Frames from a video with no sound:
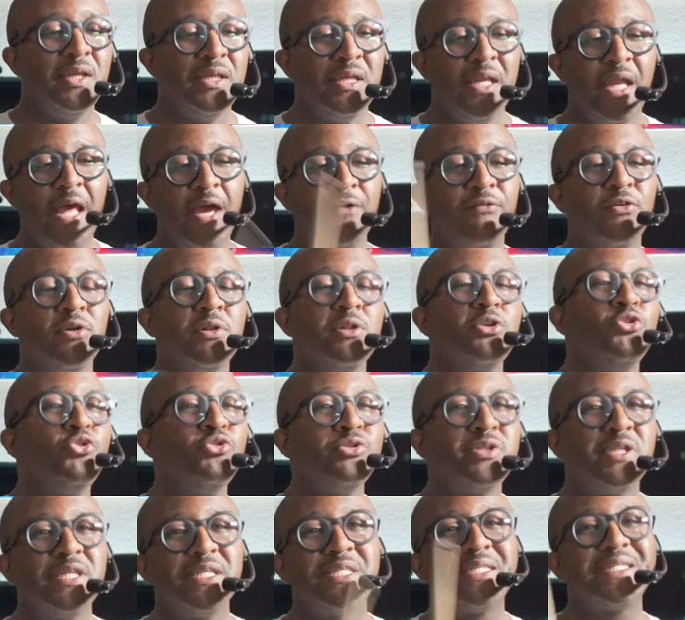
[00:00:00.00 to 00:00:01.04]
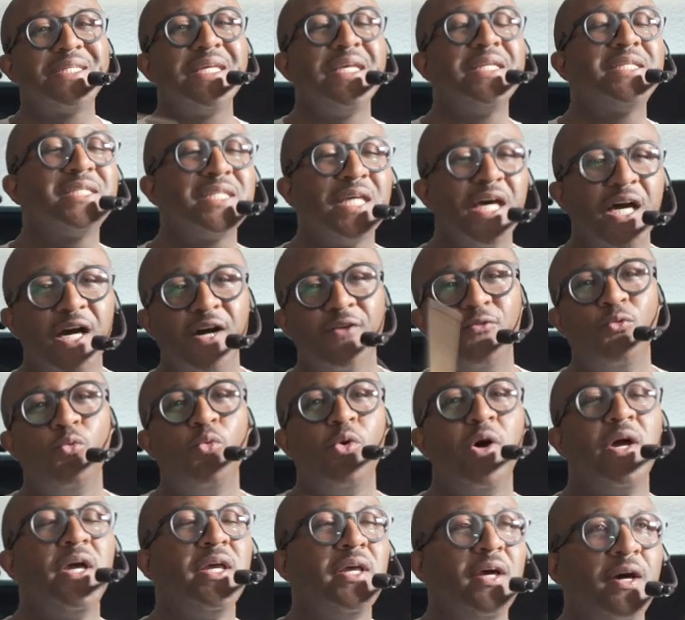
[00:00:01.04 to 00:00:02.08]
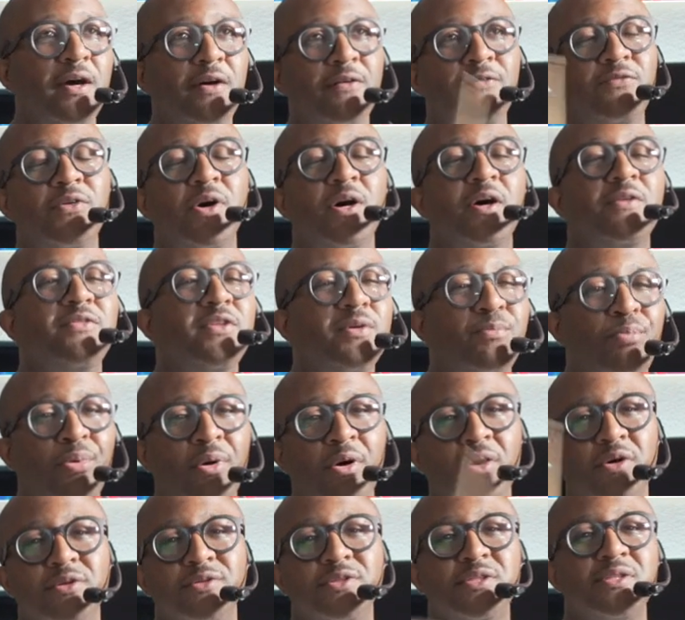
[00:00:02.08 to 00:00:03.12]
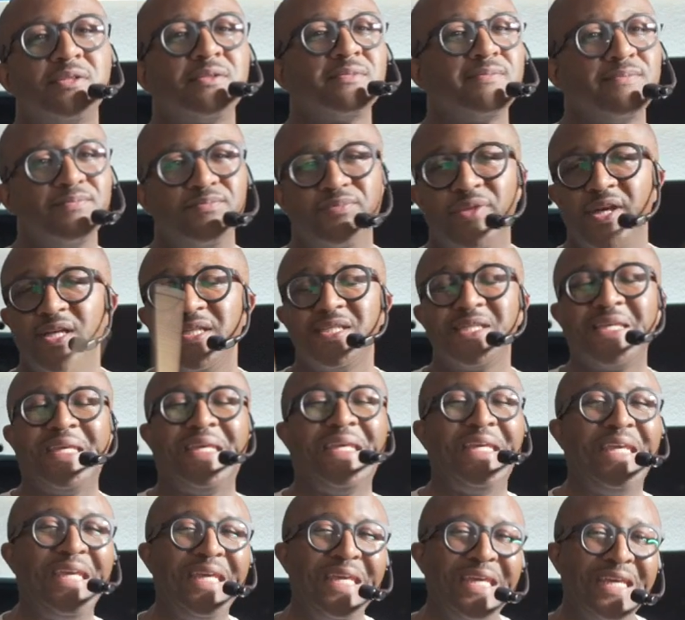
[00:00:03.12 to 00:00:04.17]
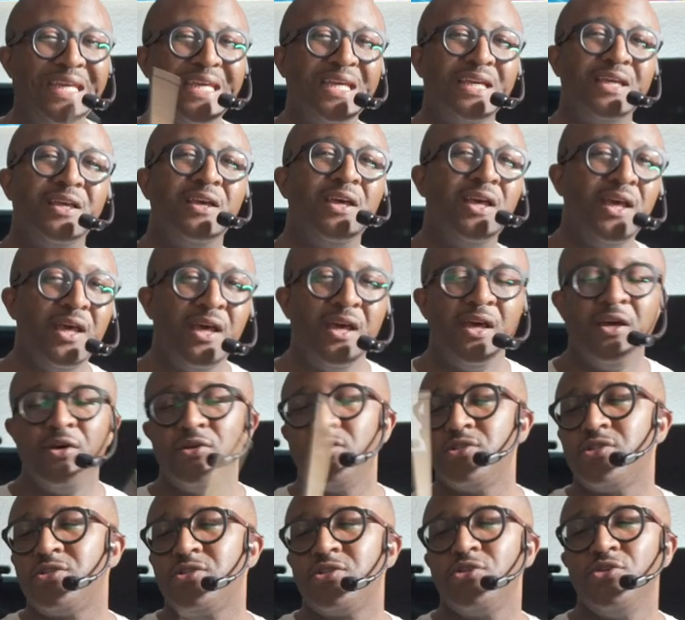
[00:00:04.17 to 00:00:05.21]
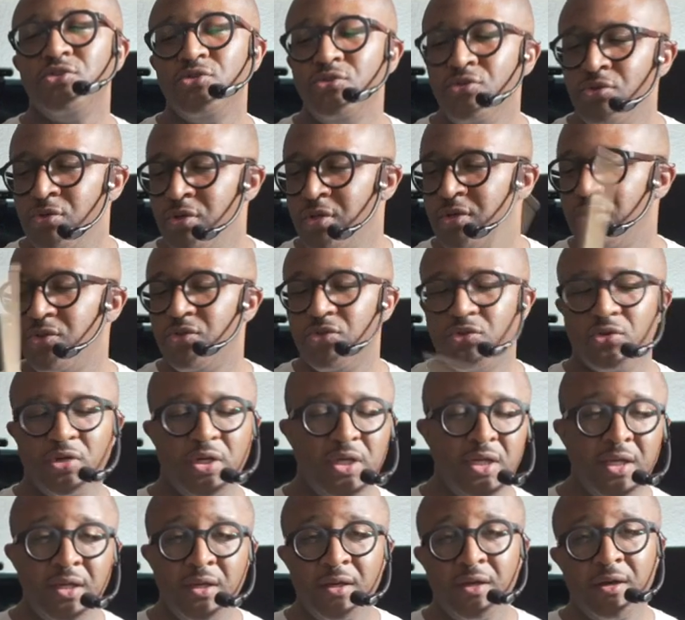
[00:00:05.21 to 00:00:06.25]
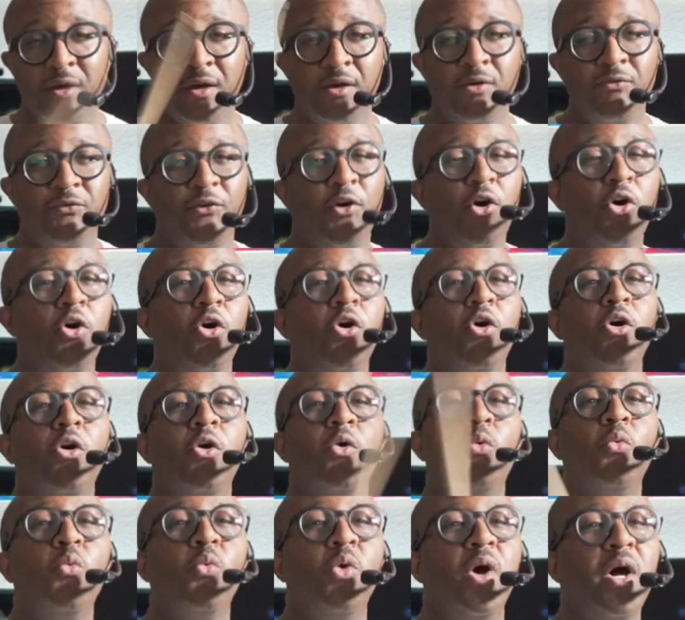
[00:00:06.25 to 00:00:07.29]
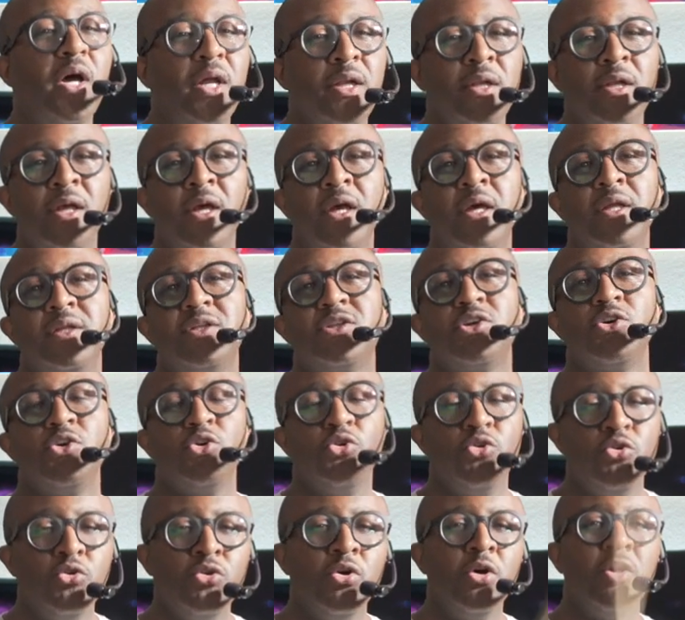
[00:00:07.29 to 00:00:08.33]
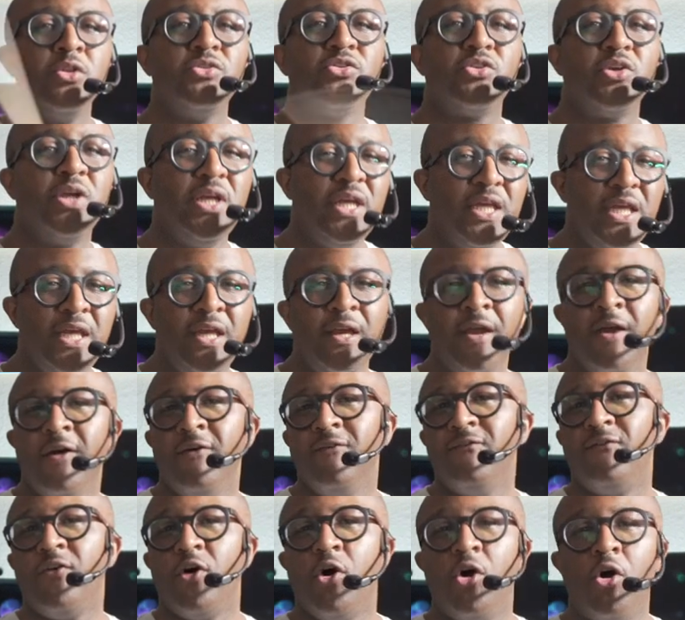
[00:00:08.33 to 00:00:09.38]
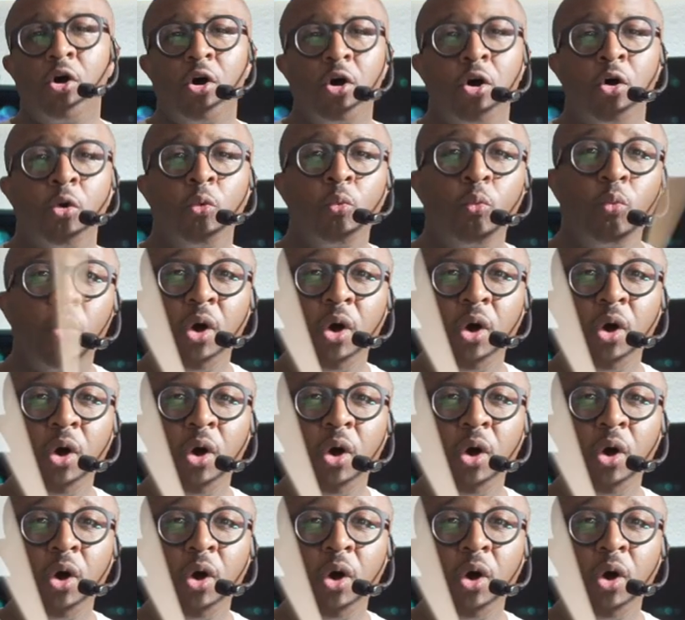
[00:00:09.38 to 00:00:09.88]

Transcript: Never lose the sense of one of of the pulse. That's key. Two, three, four. One, two, three, four.